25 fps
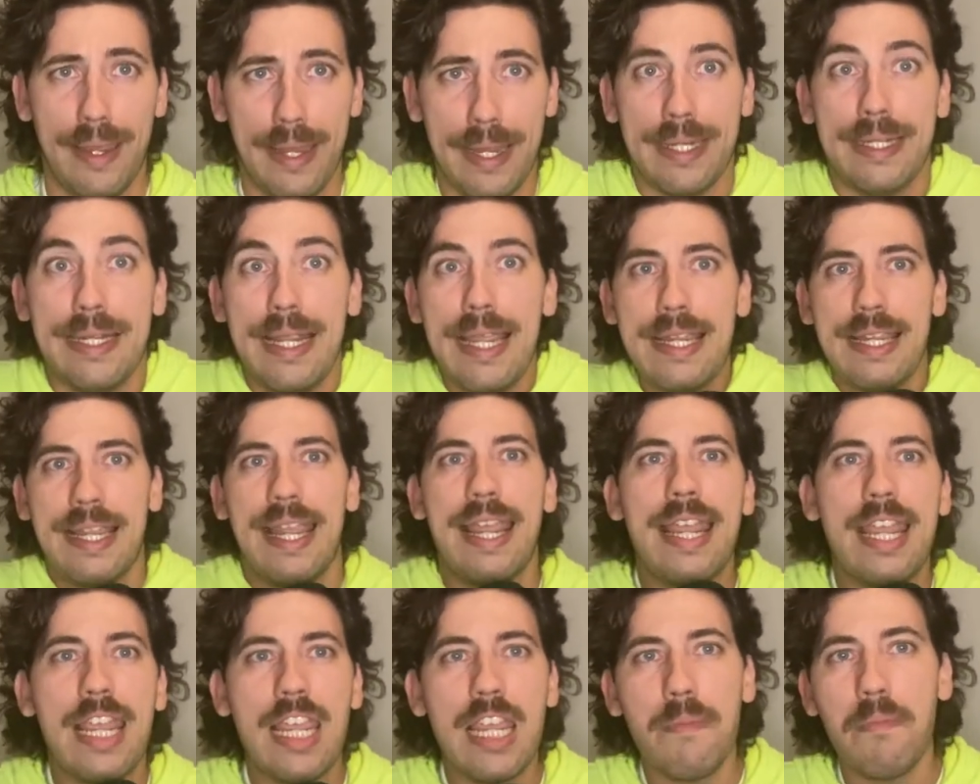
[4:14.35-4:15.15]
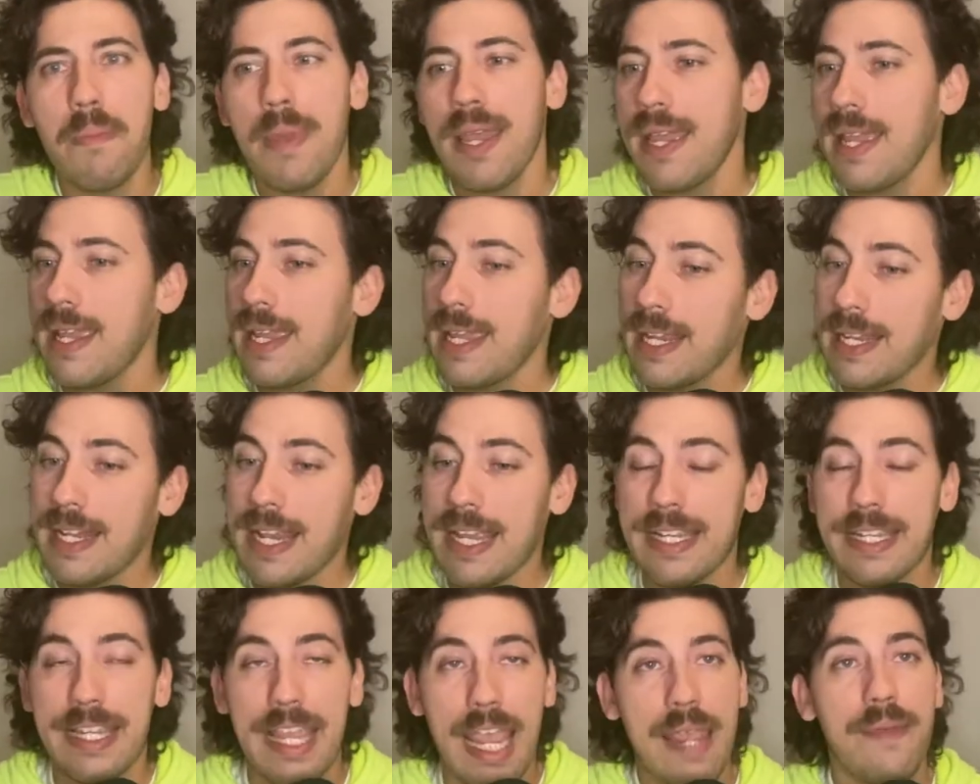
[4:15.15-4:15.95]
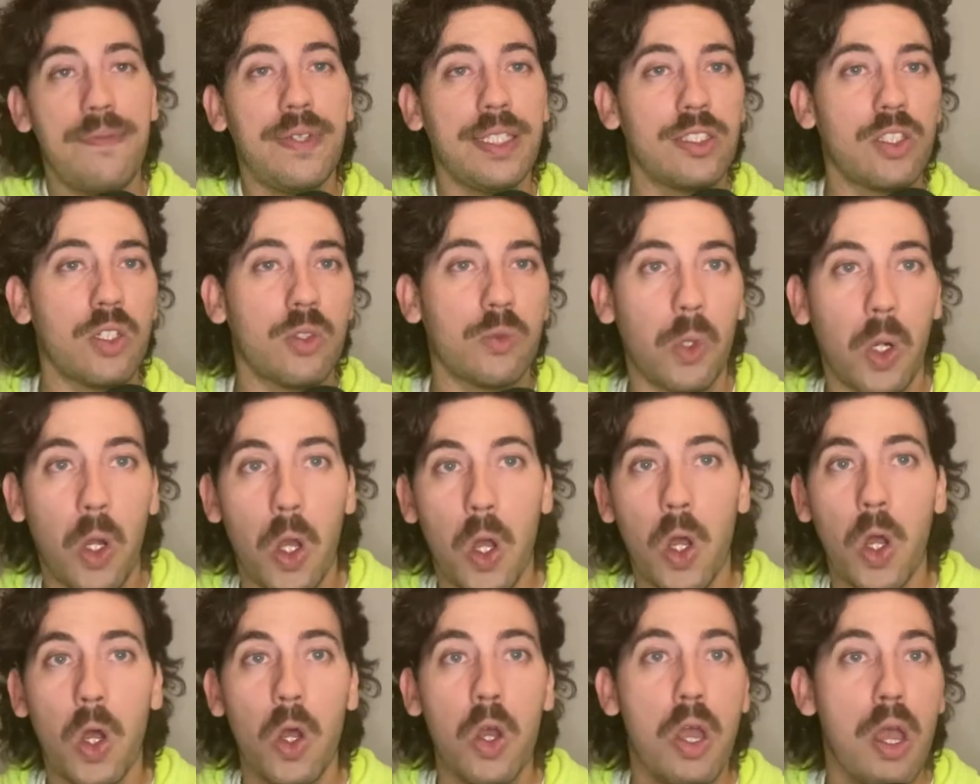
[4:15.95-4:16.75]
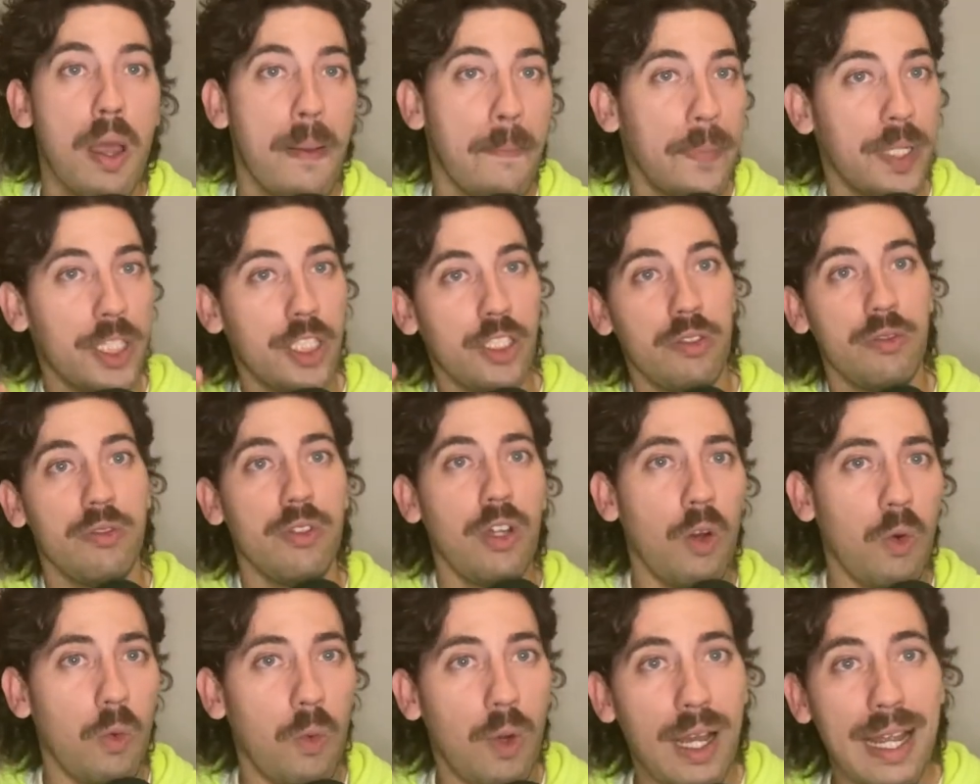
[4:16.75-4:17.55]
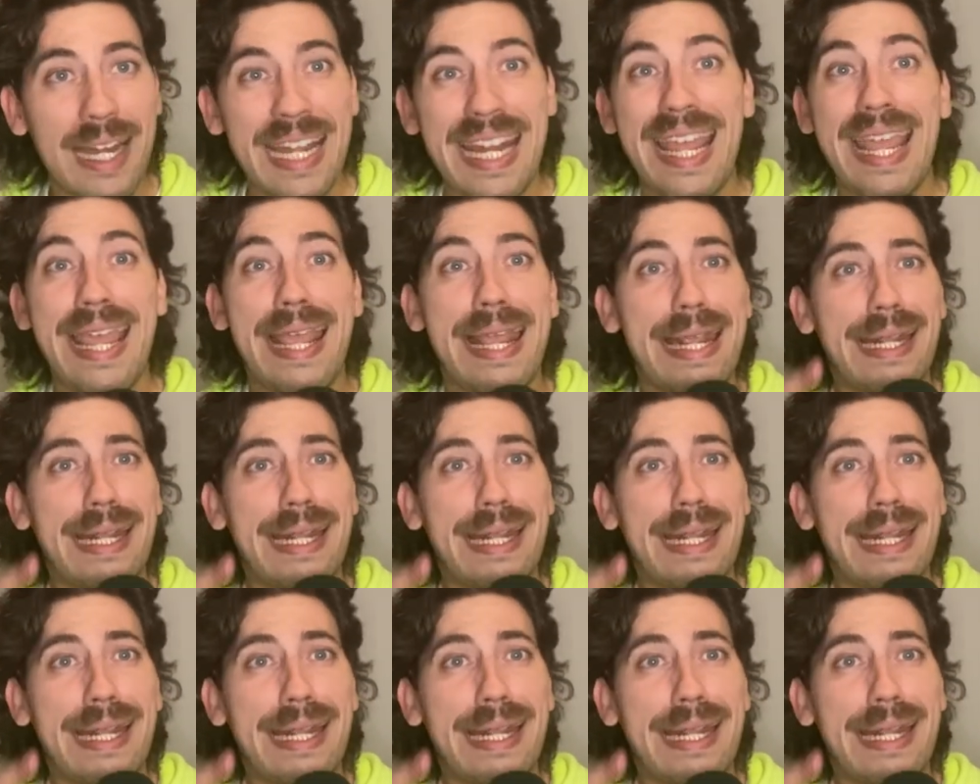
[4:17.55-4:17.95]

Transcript: And they came and they gave it their all. But you know what?